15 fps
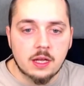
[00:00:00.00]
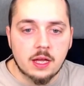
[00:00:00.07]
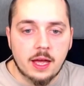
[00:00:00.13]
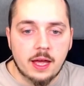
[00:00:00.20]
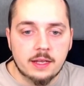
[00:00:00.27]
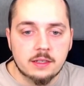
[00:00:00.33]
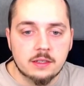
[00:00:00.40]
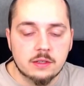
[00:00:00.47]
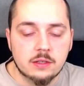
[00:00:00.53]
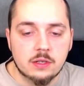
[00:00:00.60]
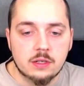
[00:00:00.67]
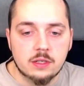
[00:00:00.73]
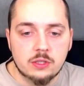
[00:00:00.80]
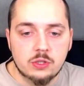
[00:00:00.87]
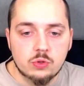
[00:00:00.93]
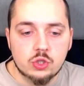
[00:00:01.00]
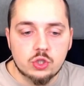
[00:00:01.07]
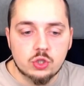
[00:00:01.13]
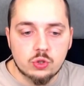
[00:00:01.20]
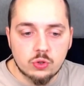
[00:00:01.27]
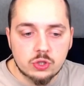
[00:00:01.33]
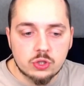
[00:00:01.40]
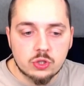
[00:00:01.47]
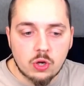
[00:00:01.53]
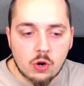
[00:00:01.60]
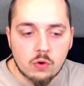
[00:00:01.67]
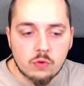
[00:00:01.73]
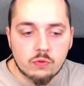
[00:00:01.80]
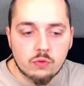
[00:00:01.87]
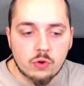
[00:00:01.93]
and you should
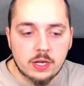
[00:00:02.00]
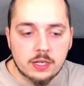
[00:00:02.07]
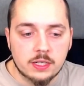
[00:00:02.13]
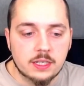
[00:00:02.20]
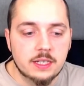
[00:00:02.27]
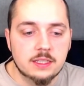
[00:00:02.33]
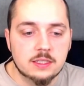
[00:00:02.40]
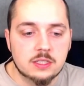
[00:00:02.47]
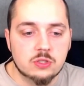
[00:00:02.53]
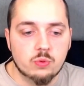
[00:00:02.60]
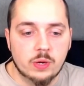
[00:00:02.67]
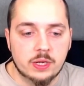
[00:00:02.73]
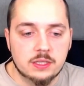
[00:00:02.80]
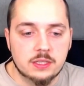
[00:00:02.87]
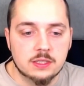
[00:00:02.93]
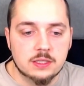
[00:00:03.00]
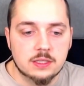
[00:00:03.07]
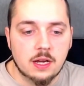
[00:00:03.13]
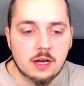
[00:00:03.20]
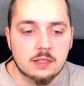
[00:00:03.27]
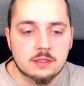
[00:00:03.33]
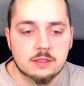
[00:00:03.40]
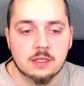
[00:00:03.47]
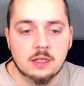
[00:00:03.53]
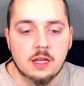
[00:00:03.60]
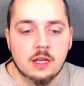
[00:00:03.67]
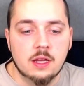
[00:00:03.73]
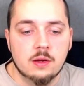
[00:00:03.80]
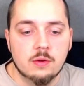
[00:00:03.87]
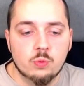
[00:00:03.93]
go for at least 20 stars,
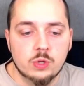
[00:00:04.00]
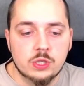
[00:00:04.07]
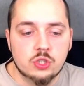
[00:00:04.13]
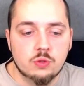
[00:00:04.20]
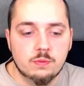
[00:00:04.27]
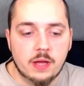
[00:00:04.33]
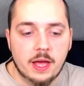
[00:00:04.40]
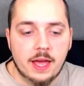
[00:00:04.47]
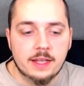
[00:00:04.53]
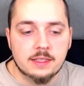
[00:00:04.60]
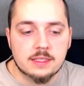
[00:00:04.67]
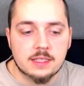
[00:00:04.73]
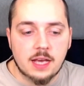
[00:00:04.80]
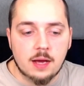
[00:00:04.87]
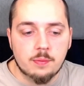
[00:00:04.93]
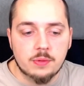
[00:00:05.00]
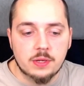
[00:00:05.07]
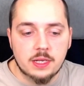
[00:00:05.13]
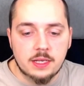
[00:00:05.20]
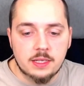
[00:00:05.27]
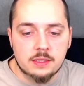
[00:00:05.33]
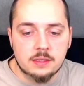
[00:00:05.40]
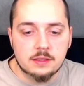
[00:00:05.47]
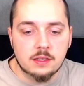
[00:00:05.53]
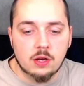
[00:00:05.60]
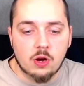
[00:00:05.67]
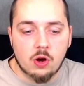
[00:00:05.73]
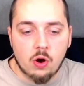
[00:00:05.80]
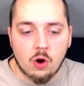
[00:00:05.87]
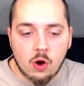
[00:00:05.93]
which ends up in
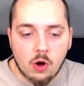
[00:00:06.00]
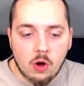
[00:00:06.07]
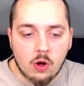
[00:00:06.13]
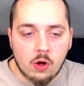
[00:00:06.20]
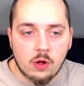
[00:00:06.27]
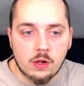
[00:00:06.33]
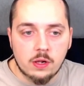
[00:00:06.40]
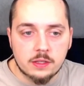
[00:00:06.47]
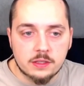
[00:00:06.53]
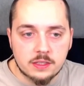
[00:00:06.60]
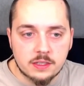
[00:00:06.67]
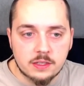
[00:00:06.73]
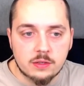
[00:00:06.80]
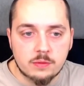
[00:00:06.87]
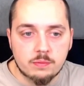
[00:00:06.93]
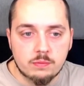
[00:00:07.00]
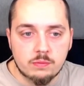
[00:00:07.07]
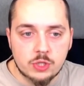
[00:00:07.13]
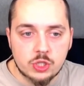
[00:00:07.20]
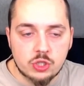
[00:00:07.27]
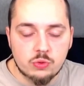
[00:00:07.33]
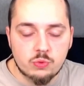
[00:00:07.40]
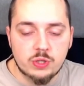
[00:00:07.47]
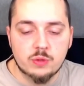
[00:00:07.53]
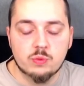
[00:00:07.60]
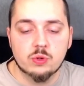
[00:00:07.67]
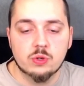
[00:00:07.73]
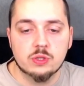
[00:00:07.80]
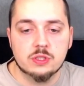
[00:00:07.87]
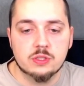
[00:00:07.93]
all the mission
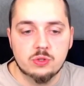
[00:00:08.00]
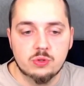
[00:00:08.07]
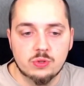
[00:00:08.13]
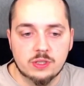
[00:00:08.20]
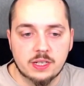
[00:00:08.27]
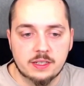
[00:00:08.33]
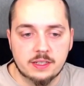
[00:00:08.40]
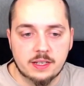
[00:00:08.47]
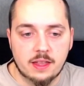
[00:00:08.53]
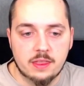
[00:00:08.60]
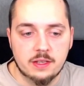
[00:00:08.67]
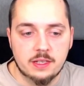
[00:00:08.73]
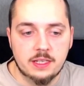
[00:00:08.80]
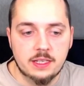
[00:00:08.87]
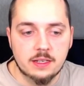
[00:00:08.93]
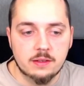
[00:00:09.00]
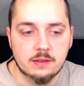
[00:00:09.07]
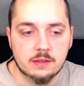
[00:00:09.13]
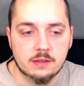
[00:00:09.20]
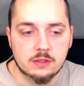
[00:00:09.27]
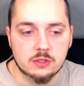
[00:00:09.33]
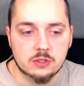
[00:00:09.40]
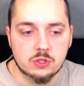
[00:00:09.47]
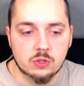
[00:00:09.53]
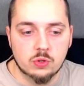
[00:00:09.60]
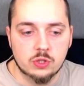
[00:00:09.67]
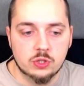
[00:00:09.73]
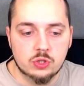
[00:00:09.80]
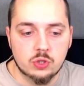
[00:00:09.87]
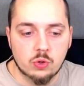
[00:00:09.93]
rewards you can gather here. So
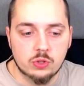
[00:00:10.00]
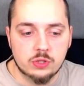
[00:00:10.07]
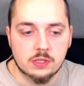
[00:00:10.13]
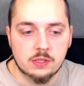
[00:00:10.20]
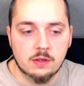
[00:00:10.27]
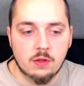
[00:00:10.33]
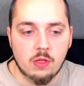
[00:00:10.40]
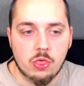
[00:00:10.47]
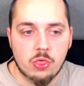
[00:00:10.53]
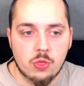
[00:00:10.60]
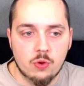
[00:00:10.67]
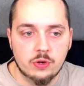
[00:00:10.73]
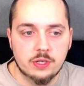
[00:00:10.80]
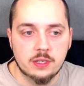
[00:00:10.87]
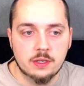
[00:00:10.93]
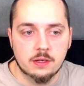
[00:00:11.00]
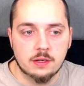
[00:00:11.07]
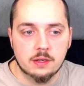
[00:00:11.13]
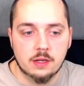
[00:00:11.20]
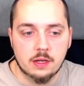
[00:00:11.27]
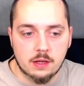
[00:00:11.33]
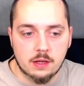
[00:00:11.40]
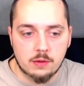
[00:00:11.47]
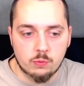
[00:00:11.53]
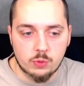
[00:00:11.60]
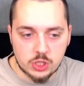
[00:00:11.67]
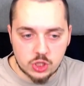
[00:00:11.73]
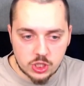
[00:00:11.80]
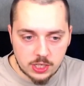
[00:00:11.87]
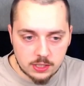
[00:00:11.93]
in total 30
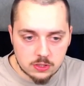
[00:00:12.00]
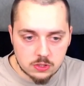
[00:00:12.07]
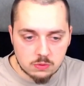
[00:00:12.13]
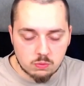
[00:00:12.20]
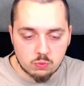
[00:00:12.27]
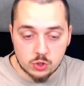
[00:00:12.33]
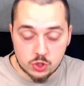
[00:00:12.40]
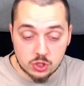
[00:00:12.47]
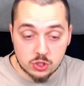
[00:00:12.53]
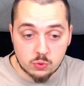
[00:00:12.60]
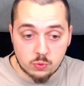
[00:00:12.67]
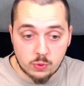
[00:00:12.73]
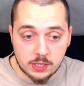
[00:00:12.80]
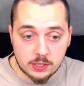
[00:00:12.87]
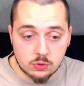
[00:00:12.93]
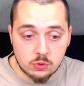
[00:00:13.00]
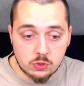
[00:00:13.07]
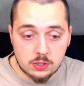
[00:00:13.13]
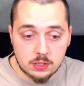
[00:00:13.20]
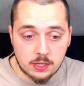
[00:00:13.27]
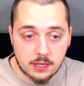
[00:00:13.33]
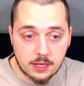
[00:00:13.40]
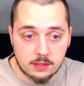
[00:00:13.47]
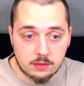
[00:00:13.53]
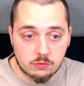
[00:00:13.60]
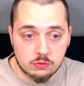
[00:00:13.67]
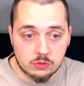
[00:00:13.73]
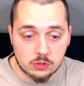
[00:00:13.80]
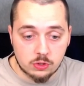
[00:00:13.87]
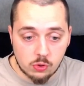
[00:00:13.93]
witch hats, which is quite good, and
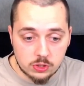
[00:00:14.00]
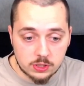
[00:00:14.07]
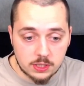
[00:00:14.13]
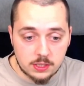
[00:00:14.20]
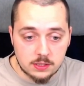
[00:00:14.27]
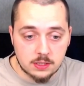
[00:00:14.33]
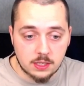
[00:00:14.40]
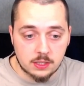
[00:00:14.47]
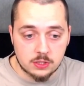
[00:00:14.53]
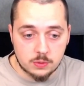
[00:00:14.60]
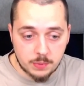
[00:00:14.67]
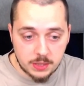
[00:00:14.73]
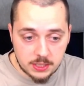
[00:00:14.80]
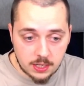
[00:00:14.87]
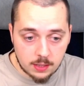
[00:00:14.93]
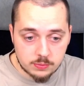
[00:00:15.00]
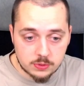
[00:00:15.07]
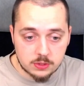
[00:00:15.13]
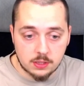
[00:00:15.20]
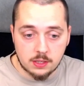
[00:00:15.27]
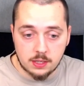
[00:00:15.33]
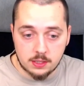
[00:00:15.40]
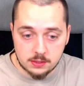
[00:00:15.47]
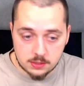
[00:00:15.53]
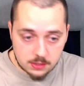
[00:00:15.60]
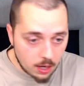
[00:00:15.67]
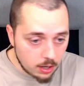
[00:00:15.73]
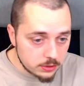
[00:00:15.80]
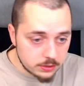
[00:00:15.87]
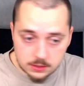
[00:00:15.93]
gold keys and speed ups and
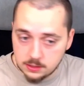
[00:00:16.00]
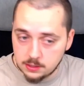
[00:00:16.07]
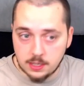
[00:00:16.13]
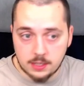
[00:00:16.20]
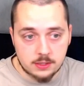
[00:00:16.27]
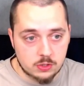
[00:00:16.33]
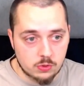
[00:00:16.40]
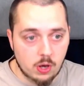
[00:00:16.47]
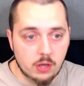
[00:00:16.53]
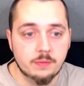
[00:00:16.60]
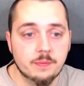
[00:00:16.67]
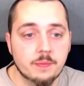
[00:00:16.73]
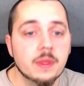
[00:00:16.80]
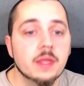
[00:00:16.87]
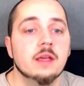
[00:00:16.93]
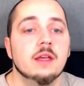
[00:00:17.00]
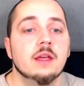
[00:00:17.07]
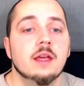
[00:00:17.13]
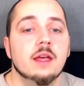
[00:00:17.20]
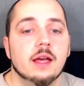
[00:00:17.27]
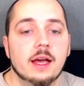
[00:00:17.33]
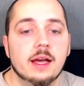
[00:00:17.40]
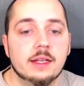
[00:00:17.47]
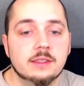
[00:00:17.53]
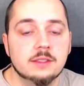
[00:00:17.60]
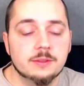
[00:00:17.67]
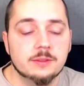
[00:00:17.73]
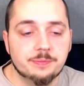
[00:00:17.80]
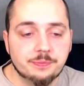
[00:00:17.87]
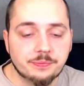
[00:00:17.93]
stars and so on.
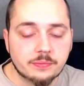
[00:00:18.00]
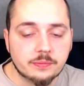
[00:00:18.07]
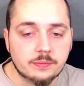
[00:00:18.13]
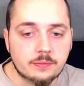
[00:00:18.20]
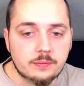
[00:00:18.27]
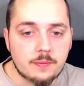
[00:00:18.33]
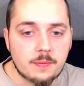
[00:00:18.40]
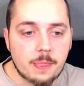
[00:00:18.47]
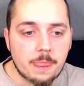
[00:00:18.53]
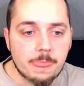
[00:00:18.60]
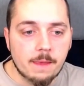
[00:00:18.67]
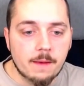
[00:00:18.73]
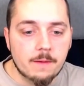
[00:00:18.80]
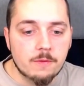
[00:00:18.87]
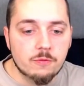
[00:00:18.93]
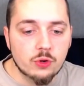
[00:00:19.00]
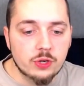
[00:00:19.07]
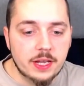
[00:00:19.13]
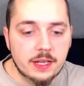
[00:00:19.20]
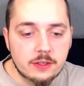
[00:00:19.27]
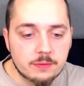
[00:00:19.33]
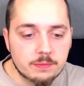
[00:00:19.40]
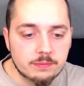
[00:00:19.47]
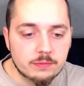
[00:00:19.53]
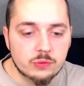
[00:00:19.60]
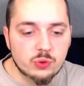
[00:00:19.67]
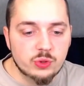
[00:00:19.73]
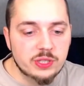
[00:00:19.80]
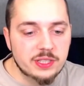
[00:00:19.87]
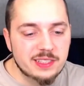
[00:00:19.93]
And for that,
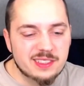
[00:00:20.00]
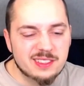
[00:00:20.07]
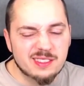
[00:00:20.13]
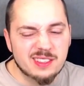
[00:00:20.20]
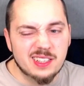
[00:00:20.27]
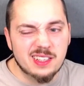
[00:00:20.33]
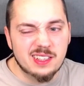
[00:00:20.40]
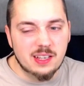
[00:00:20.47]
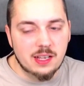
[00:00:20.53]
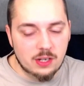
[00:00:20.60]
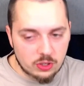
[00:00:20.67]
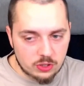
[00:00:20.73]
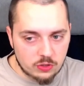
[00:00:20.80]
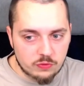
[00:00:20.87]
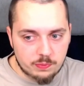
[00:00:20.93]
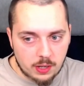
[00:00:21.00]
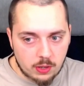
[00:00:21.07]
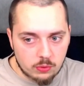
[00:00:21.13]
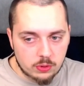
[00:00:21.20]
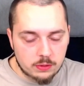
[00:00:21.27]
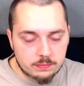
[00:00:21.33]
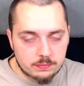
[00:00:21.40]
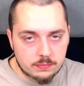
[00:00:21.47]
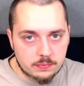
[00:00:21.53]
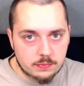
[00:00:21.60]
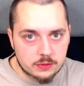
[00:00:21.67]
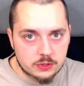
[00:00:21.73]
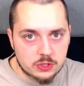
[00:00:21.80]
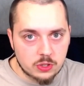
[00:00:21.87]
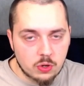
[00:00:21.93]
you need a lot of power.
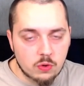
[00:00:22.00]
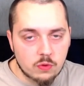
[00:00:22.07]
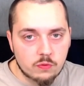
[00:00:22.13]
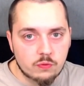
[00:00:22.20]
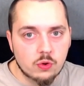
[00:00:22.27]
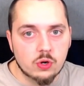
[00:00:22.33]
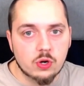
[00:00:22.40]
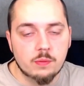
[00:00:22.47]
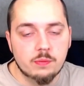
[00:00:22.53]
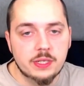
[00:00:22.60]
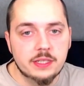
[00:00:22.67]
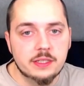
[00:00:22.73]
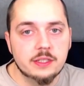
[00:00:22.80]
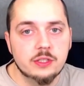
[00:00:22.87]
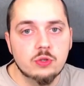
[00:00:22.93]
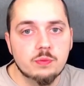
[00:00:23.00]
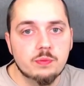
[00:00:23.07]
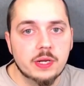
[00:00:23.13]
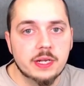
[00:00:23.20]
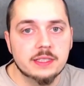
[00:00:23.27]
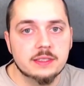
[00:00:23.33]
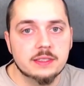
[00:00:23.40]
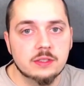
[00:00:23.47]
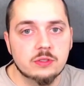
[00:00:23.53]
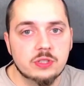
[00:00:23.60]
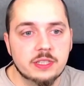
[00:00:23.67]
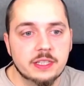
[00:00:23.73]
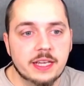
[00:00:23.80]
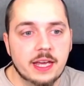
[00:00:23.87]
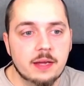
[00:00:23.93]
So for completely new players into
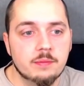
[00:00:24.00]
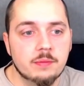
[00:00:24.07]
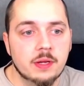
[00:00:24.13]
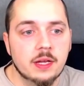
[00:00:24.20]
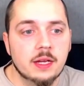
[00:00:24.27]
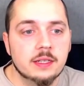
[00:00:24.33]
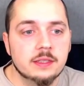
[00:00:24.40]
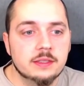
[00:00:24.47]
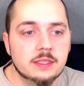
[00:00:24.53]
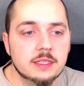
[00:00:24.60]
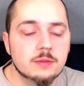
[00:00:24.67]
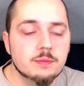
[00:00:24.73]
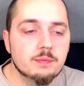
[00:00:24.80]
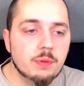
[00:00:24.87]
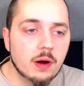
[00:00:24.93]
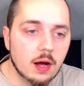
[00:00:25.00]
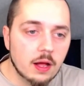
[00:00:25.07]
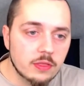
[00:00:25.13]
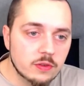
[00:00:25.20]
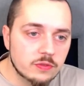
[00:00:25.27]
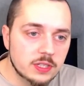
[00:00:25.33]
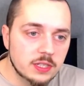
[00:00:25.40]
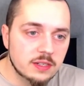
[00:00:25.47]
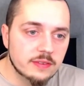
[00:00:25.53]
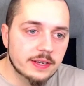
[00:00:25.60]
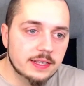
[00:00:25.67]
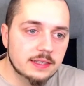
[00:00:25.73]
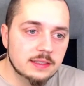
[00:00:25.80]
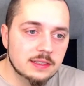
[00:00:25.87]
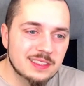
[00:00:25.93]
the game, this part of the
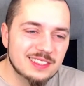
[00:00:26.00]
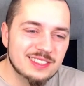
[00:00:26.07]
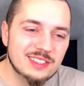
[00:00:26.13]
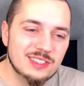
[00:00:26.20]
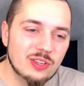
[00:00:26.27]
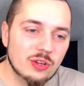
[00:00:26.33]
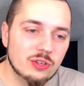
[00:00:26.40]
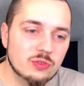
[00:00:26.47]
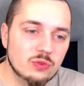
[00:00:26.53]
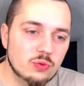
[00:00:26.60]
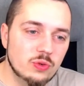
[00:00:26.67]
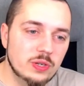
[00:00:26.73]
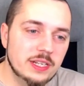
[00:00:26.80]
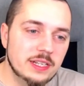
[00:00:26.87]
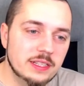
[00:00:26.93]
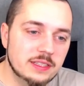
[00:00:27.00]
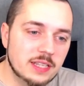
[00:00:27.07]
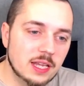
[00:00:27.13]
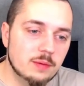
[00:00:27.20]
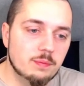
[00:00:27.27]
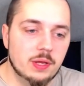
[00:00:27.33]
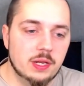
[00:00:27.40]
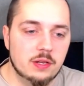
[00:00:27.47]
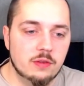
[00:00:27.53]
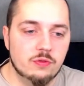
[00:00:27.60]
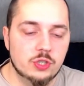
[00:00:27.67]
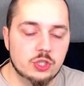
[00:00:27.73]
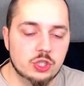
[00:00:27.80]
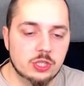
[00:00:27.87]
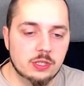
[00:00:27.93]
event is not really that
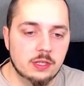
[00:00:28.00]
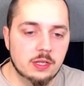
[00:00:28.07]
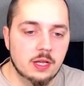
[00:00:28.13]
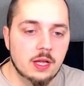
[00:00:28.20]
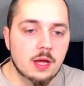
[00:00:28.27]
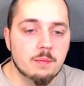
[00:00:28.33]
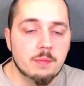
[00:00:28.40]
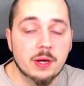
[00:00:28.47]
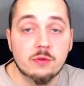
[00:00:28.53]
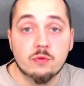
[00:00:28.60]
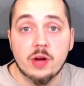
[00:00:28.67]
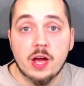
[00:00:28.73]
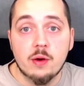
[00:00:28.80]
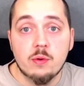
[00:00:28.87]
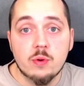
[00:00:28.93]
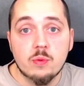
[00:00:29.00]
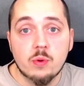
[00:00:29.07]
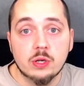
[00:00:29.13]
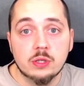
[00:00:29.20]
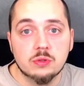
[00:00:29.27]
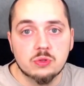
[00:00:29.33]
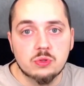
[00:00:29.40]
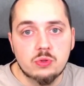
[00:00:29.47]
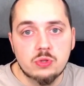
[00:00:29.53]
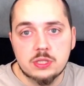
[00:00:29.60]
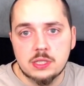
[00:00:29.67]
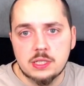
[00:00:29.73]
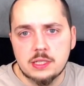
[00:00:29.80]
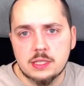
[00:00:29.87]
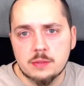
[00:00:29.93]
beneficial. But for everyone
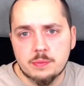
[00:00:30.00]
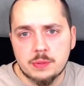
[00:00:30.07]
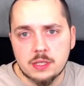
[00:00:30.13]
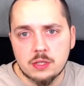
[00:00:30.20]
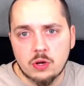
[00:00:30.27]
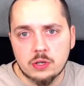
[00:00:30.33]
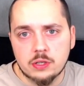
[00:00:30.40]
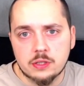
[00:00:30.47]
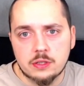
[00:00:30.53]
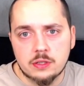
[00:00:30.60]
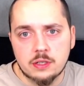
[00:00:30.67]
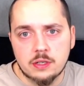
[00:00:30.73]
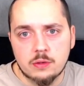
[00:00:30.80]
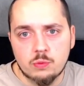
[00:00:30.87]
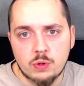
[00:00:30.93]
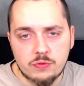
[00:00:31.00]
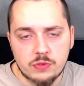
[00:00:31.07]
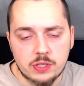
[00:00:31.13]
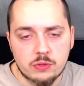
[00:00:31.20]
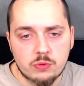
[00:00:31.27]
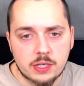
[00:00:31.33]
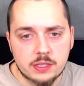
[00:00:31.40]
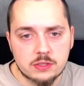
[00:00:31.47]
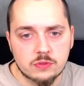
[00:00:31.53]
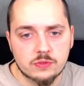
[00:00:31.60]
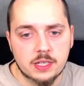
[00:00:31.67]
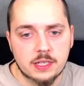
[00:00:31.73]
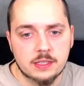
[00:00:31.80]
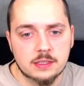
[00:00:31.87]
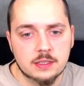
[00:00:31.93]
who's a little bit longer within Rise of
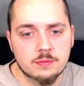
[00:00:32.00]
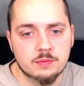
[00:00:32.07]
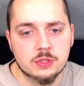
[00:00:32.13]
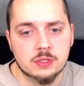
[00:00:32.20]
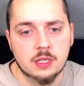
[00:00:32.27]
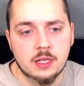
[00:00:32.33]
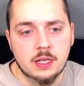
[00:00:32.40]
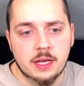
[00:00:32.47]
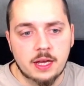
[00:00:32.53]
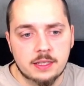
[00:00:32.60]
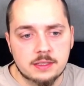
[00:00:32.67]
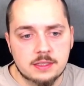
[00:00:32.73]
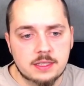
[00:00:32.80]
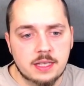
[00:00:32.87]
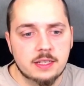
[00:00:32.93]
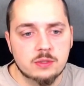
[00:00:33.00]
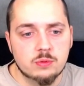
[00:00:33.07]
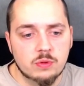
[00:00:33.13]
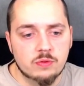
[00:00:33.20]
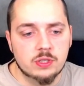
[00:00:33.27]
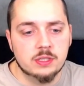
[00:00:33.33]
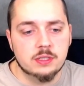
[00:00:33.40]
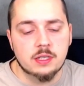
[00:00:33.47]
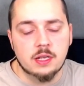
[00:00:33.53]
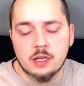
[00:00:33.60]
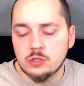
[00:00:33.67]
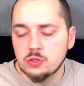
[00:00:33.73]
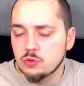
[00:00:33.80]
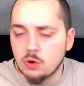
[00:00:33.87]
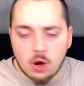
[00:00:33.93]
Kingdoms and stays with it,
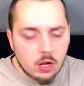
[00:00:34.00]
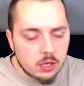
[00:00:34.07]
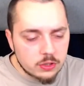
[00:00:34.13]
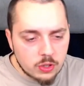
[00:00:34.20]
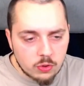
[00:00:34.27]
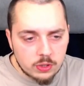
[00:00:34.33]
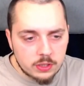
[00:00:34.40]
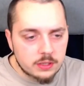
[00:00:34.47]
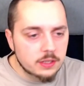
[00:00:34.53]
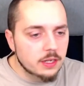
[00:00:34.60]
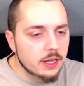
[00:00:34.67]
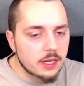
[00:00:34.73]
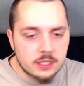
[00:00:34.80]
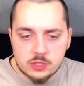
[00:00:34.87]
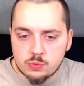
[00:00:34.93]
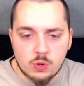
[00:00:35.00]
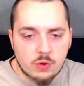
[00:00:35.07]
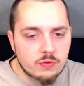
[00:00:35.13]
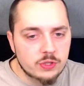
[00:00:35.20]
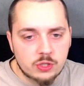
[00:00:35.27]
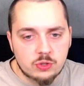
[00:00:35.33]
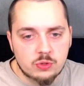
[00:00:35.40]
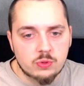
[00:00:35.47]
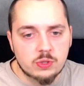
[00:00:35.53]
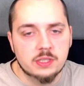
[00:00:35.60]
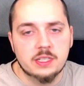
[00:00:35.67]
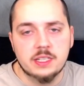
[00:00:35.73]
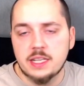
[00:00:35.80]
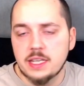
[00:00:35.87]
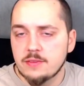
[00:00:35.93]
you all know it, it's worth it to do
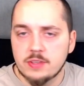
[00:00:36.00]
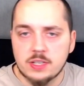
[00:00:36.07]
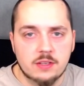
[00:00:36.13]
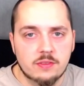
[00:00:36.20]
it, even